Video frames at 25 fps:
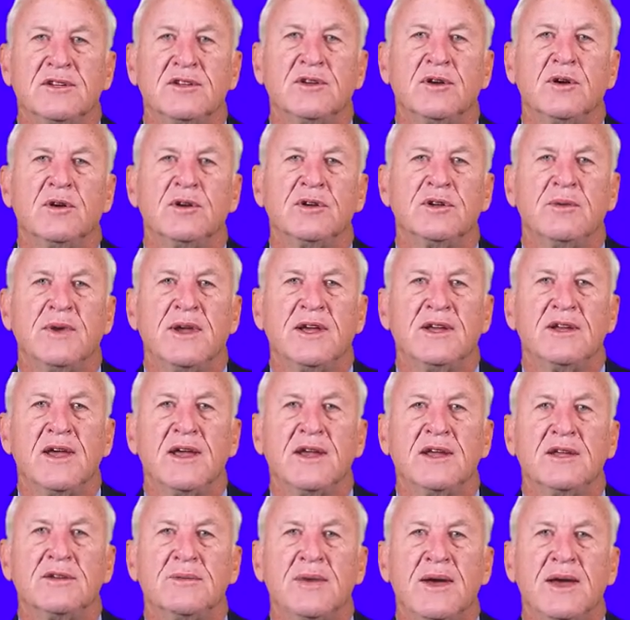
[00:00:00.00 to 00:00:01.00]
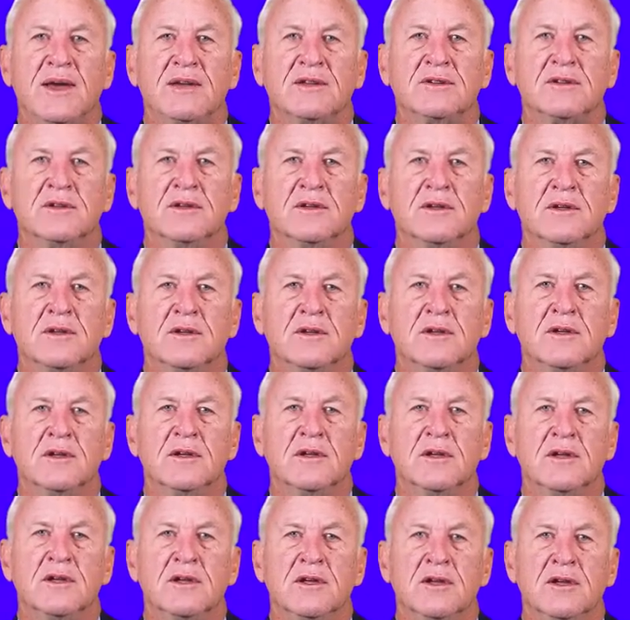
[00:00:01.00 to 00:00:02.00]
to automate and expand.
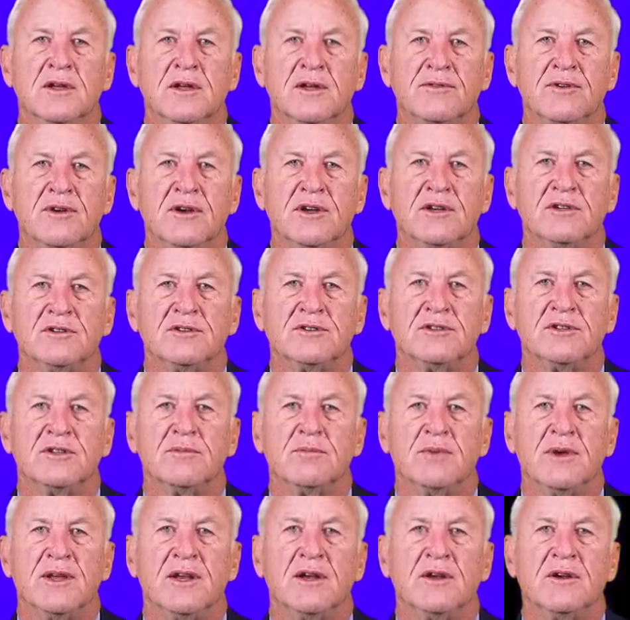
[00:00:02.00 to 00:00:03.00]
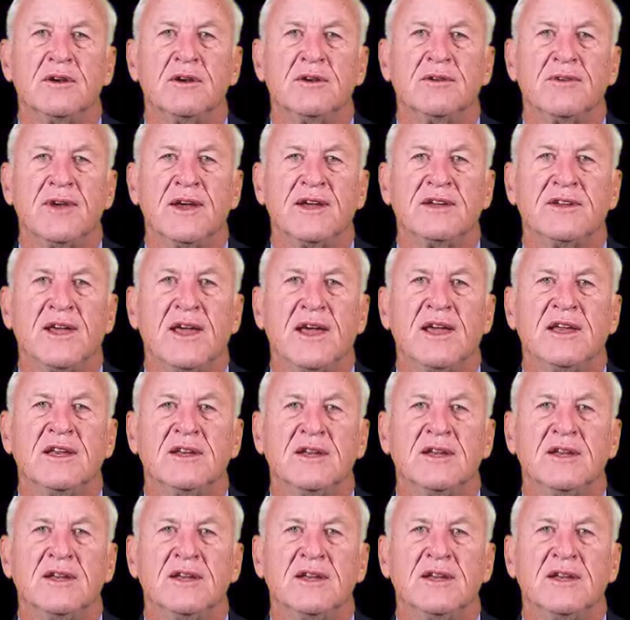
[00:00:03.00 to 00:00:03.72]
If you're interested in where logo effects are headed